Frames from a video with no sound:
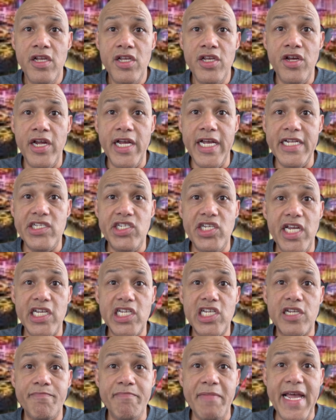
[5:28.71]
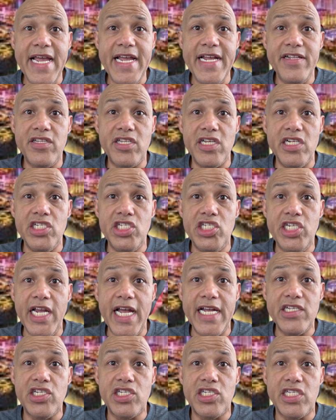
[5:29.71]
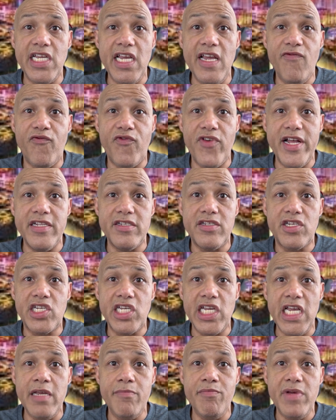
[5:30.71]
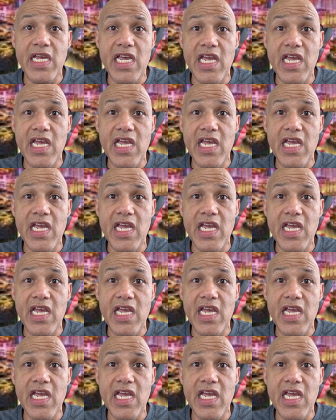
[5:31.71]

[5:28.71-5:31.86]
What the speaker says: Yeah, it just made the Jets' defense seem